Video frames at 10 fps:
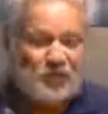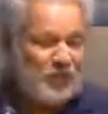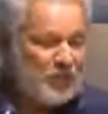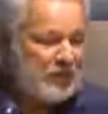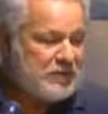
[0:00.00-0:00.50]

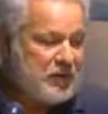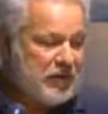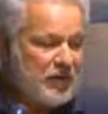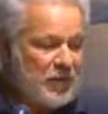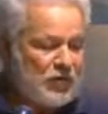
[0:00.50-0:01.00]
talking
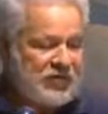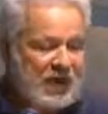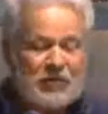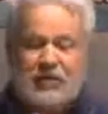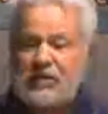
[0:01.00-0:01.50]
about
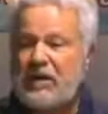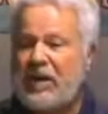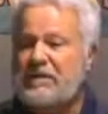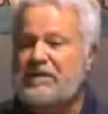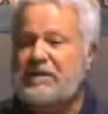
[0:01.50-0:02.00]
chapter
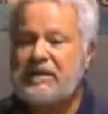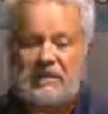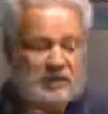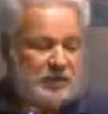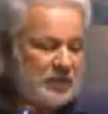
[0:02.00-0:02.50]
19,
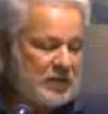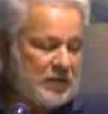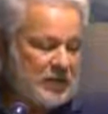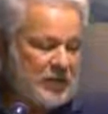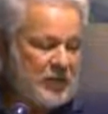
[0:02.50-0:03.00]

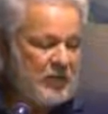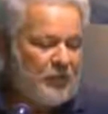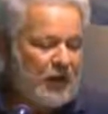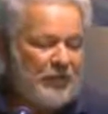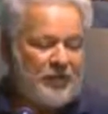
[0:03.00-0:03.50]

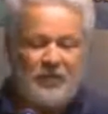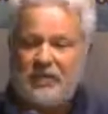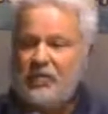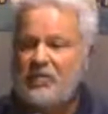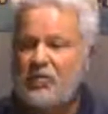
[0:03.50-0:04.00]
Faith
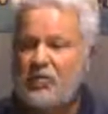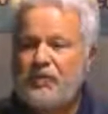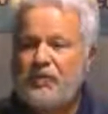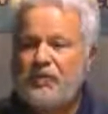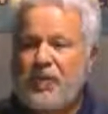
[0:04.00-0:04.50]
Moves
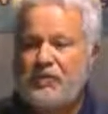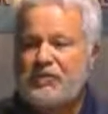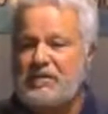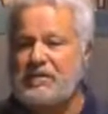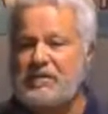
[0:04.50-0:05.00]

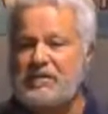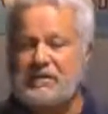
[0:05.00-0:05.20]
Mountains.